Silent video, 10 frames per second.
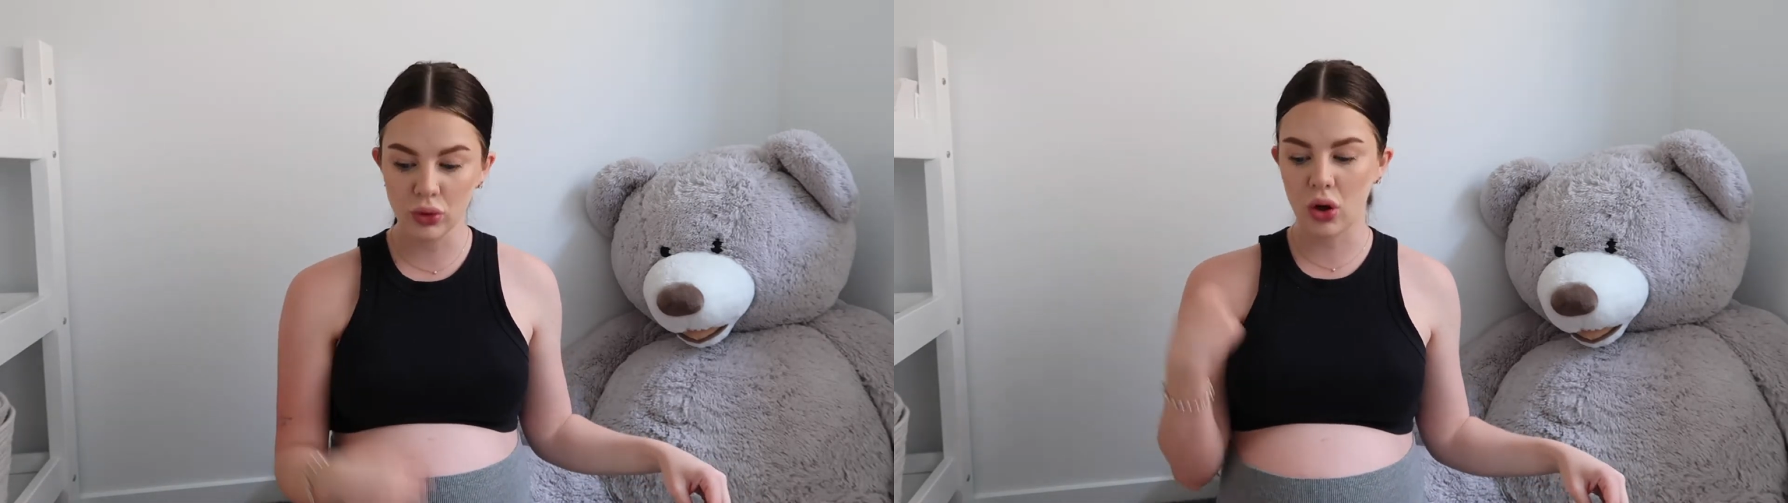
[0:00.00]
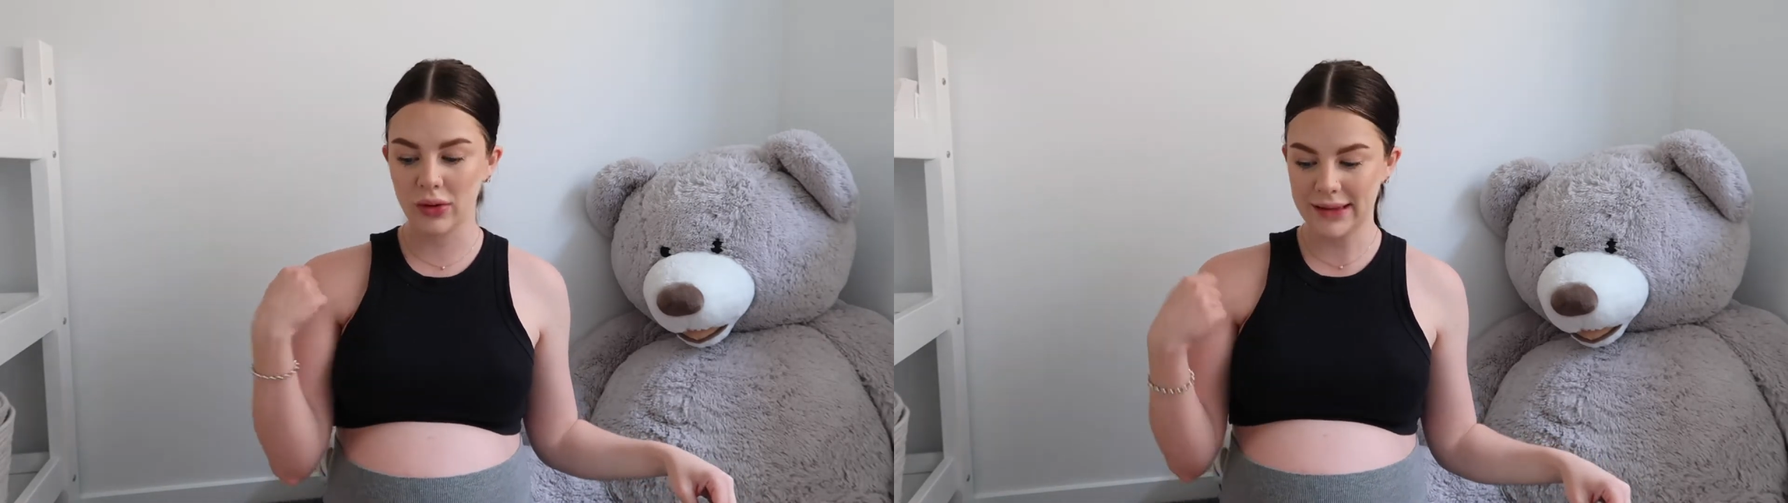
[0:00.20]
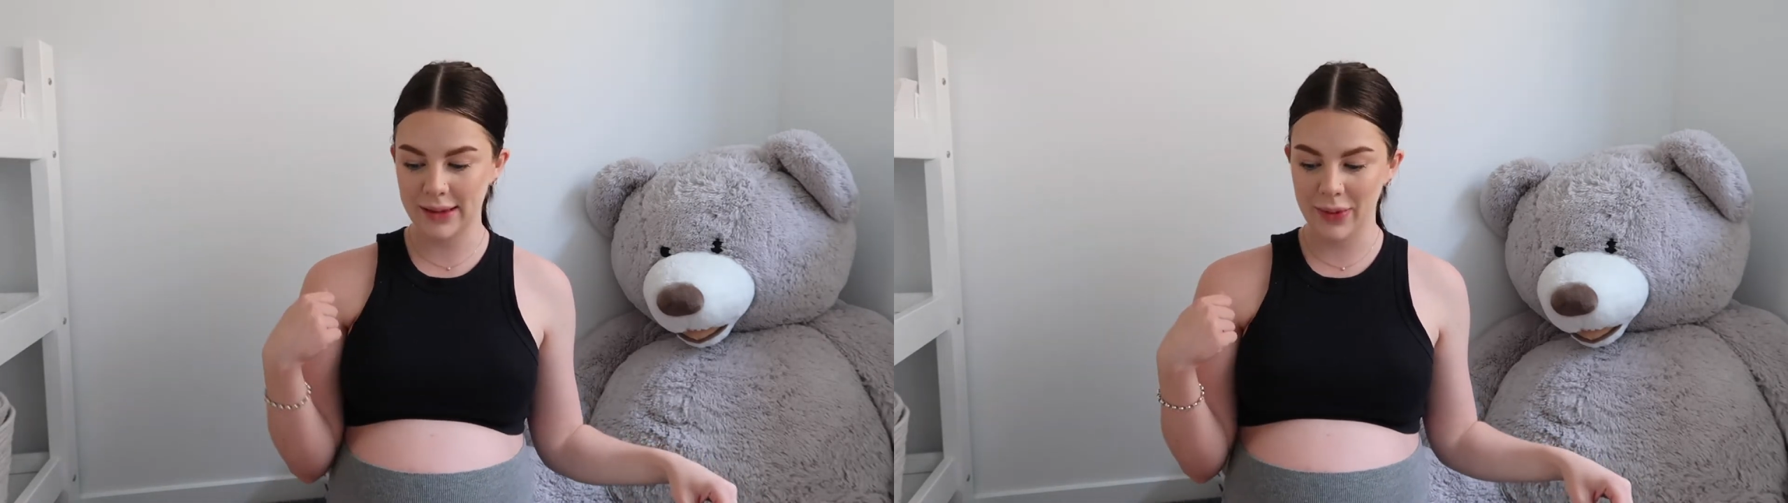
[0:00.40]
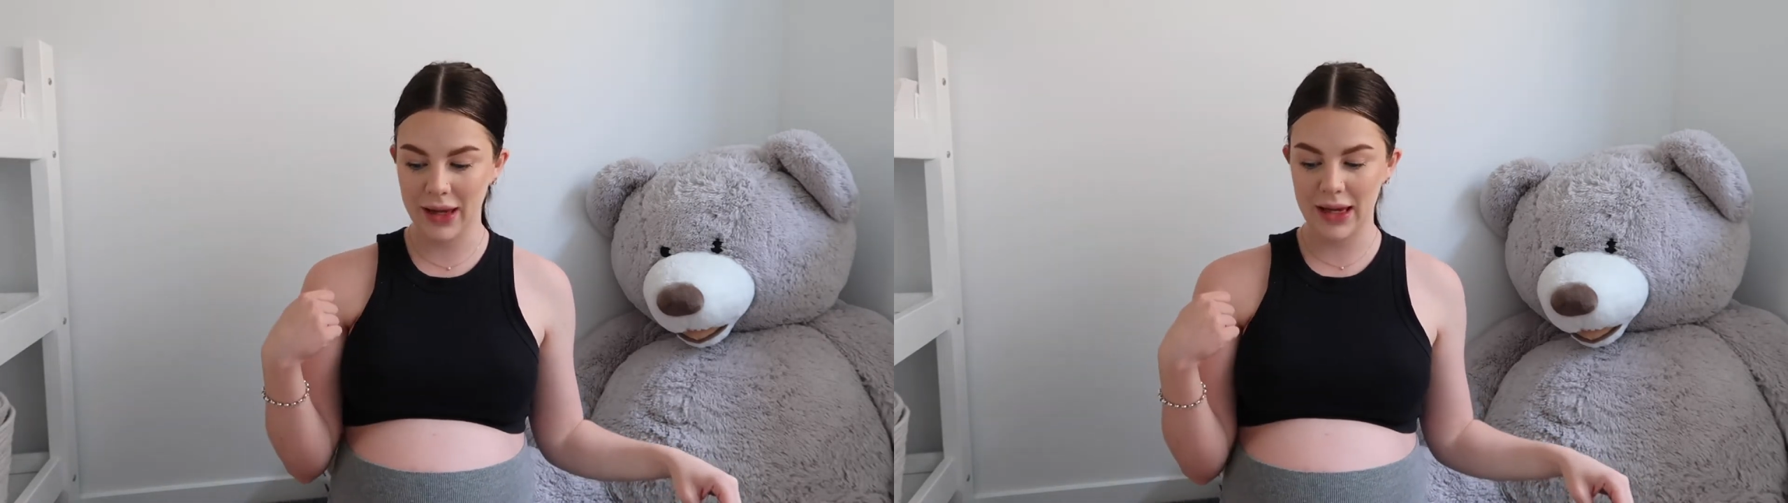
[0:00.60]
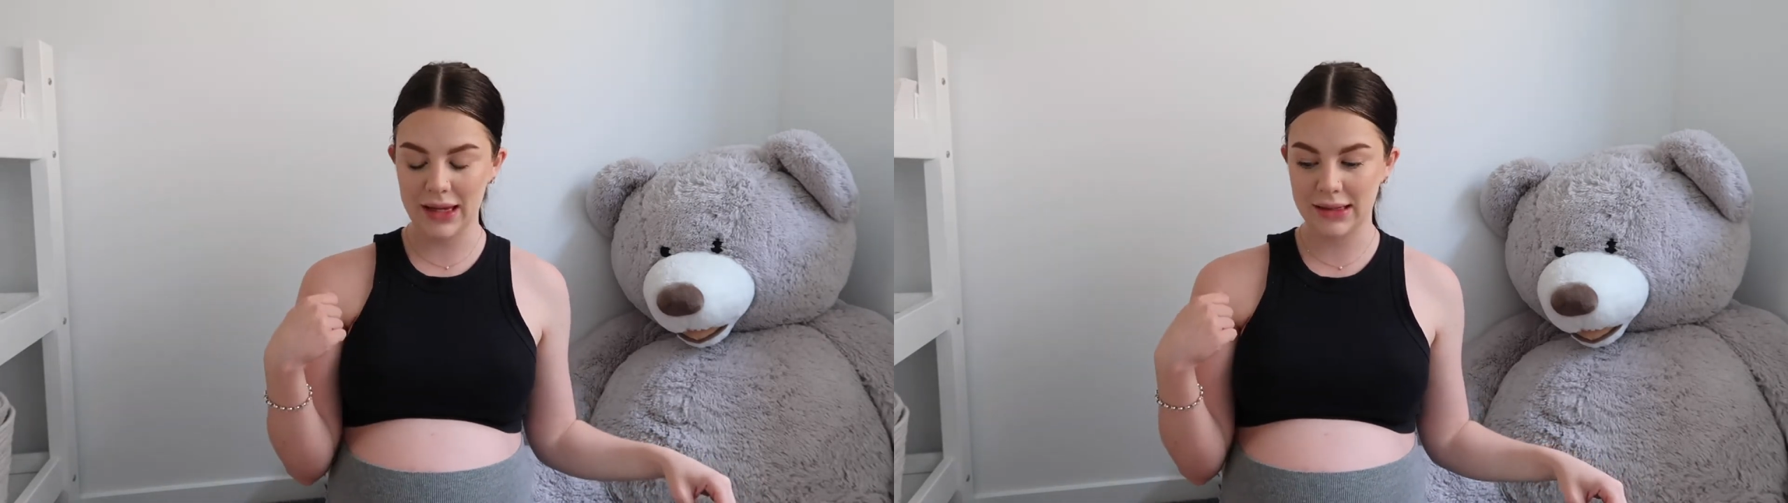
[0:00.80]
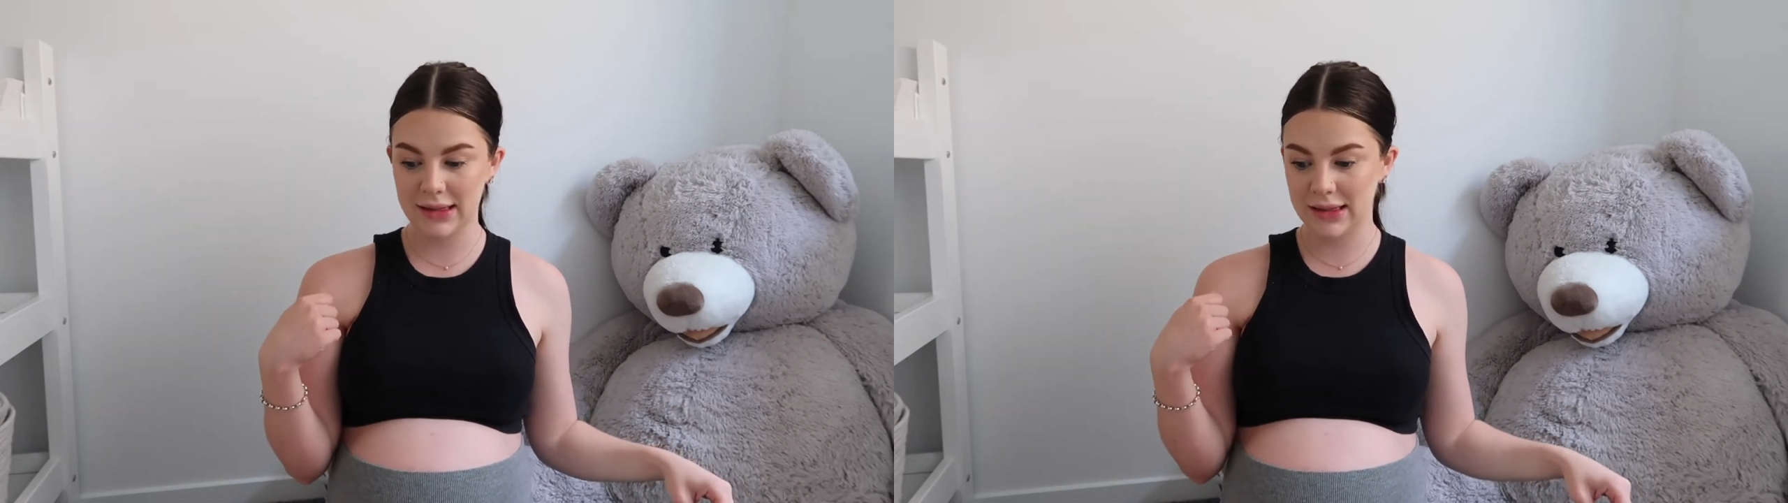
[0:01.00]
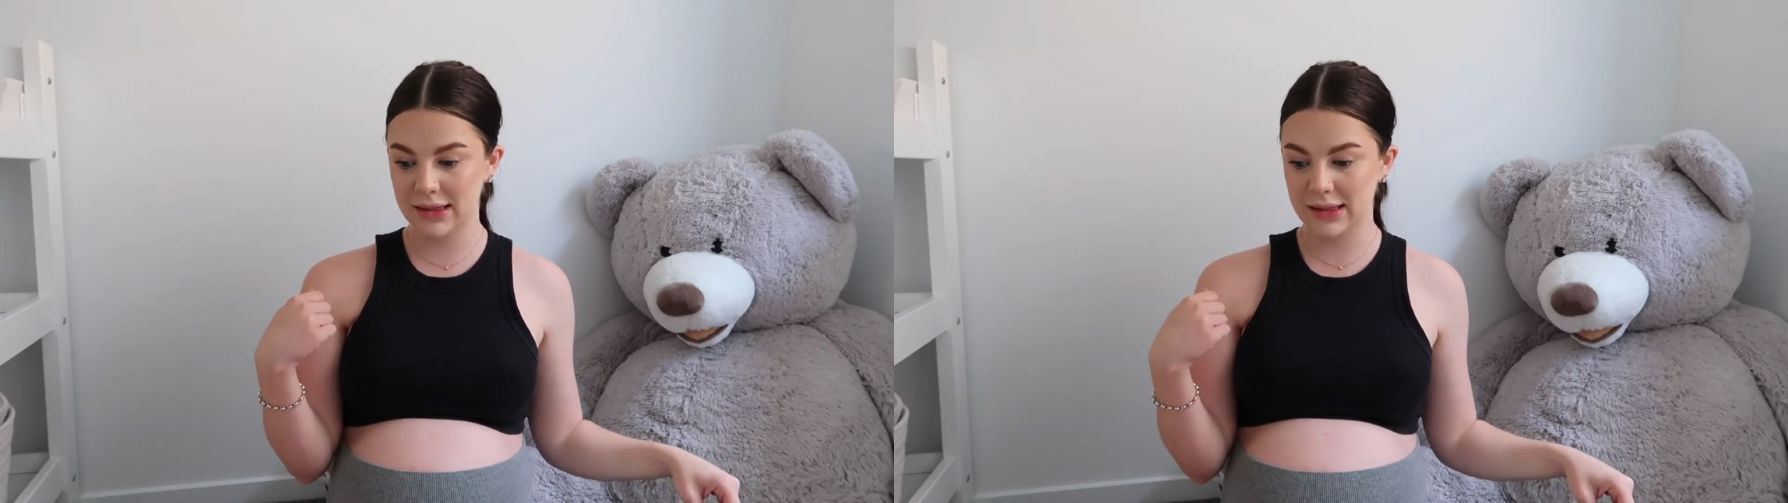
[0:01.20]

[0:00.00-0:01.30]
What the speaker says: long zippies,